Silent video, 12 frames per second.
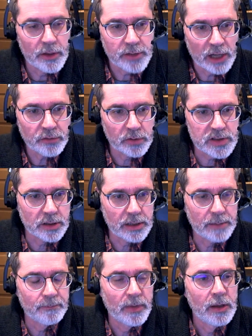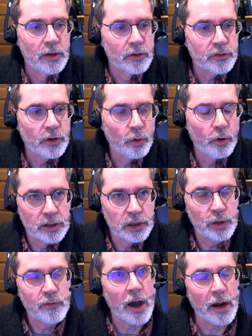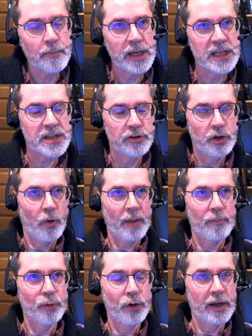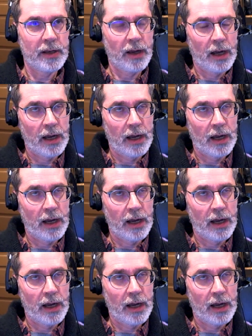Tetris study. So you've got a piece and you want to move it,